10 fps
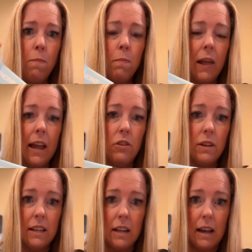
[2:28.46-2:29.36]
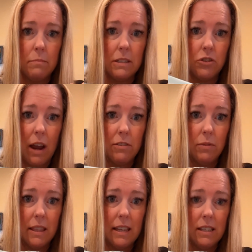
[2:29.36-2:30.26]
And you can
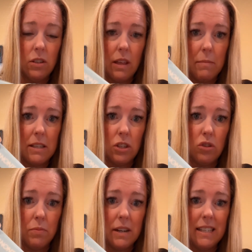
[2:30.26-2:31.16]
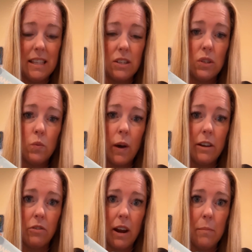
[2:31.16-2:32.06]
travel with these, so that makes it super easy. This is
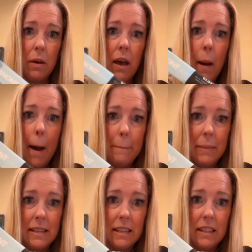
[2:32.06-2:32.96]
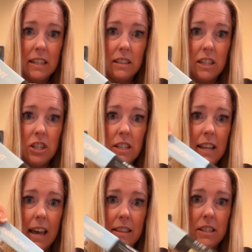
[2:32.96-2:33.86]
white grape, amazingly
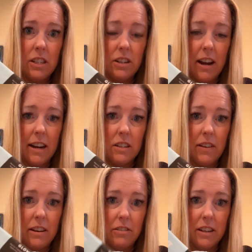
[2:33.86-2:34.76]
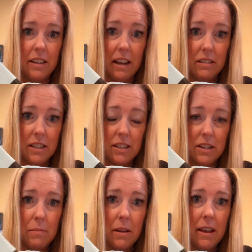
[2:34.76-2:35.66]
delicious. Add this to your Activate in your daily health
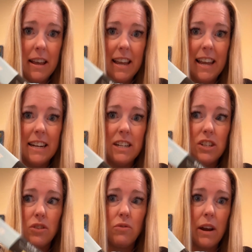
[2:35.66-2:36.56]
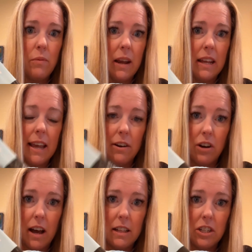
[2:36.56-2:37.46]
system, and it is a great way to get
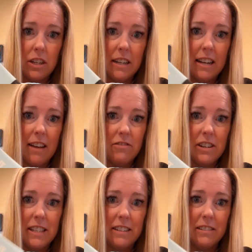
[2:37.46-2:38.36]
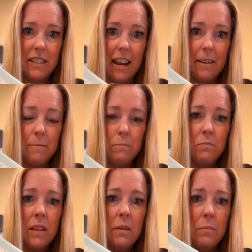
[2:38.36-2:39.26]
your collagen in every single day.
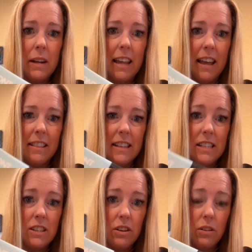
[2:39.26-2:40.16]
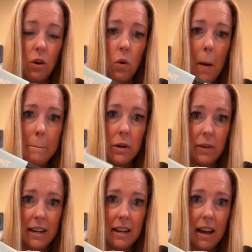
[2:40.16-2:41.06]
But again, this is our Glow
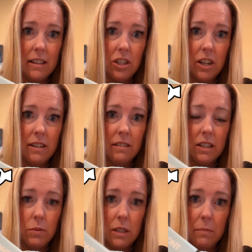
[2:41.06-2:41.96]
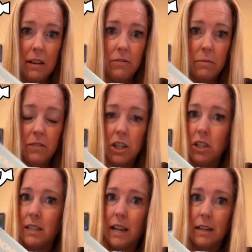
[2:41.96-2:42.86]
Marine Collagen. This one's made from fish,
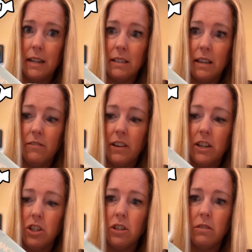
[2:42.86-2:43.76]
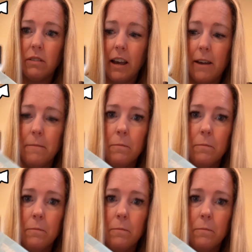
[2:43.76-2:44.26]
does not taste like fish, okay?